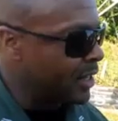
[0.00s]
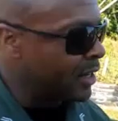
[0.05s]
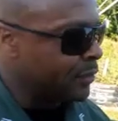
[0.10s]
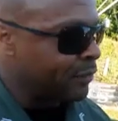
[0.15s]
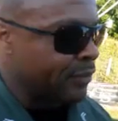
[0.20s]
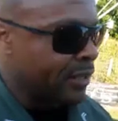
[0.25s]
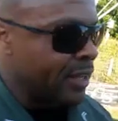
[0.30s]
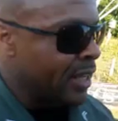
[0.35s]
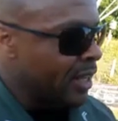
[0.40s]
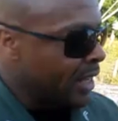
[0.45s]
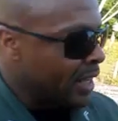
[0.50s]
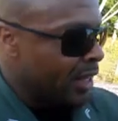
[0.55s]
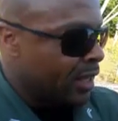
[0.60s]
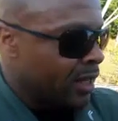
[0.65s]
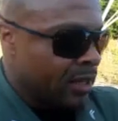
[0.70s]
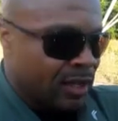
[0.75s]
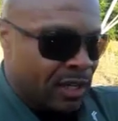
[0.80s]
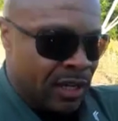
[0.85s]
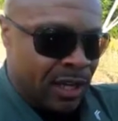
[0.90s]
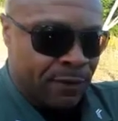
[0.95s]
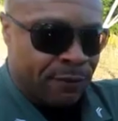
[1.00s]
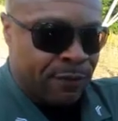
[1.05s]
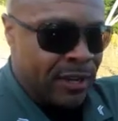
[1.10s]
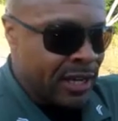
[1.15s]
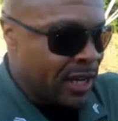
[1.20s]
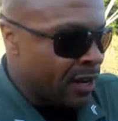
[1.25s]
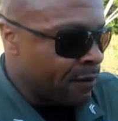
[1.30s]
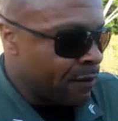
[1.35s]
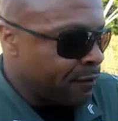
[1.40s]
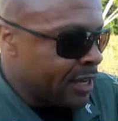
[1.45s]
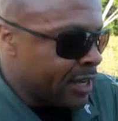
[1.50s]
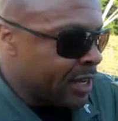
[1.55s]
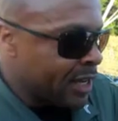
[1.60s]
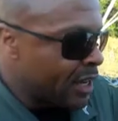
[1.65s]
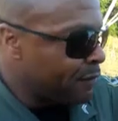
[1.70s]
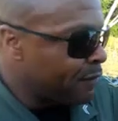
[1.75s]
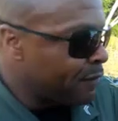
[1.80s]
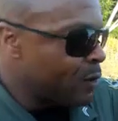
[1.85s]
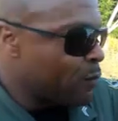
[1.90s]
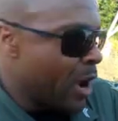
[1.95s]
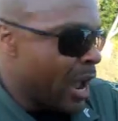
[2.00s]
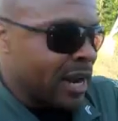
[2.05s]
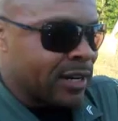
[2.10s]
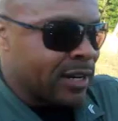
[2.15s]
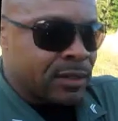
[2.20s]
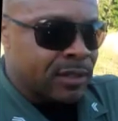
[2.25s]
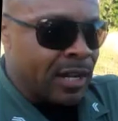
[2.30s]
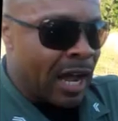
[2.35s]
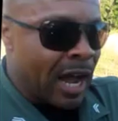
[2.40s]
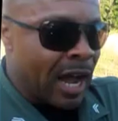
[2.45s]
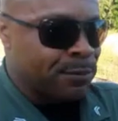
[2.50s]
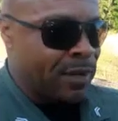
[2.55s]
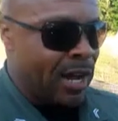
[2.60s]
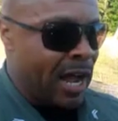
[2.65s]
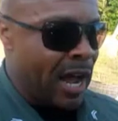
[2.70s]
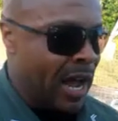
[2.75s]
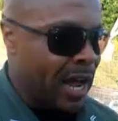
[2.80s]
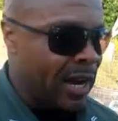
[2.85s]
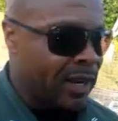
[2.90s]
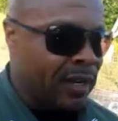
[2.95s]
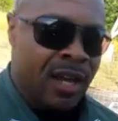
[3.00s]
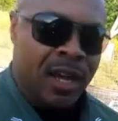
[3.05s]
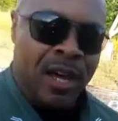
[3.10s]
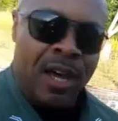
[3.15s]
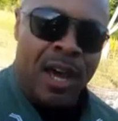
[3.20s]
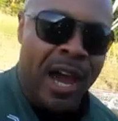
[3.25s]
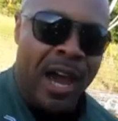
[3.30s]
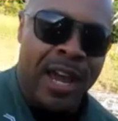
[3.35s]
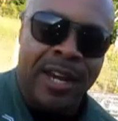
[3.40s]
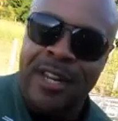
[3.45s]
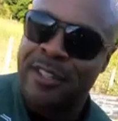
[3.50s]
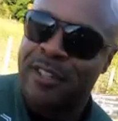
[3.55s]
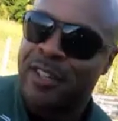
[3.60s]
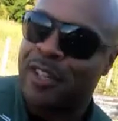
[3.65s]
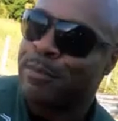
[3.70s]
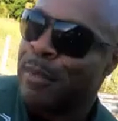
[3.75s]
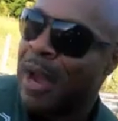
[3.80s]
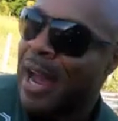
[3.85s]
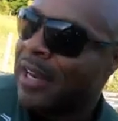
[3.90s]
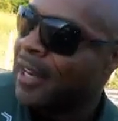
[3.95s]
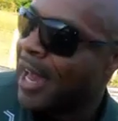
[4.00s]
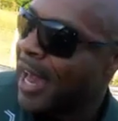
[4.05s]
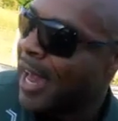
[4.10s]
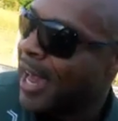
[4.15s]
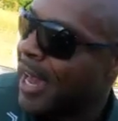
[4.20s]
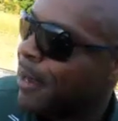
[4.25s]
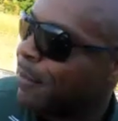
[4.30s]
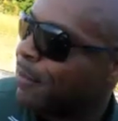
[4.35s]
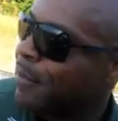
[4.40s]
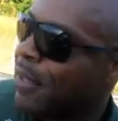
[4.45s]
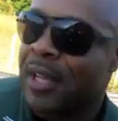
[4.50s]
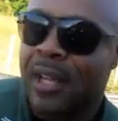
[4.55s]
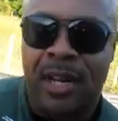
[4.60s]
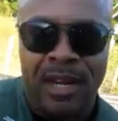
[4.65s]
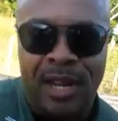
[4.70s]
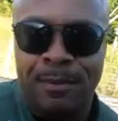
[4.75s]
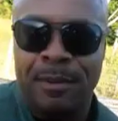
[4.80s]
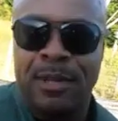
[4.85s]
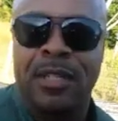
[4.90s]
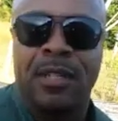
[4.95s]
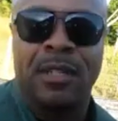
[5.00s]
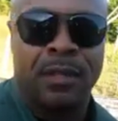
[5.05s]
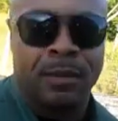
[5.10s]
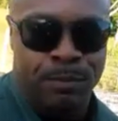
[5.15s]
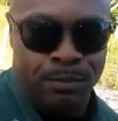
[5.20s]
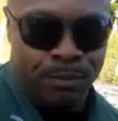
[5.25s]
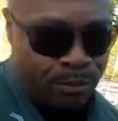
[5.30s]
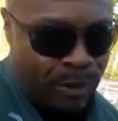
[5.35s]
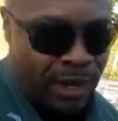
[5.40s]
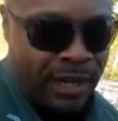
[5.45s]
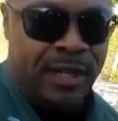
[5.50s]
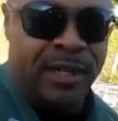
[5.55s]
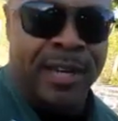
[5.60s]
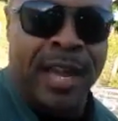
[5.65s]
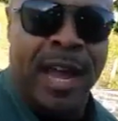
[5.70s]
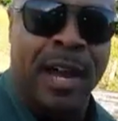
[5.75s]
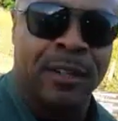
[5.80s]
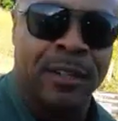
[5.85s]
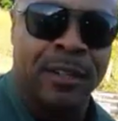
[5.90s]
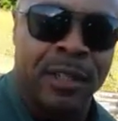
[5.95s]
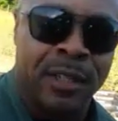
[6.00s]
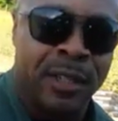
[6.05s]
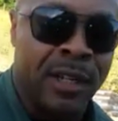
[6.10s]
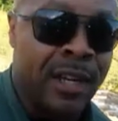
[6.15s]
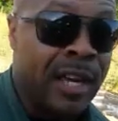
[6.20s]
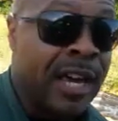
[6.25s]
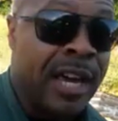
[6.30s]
If he ran the stop sign, hey, this is my name. And let me just break it down to you.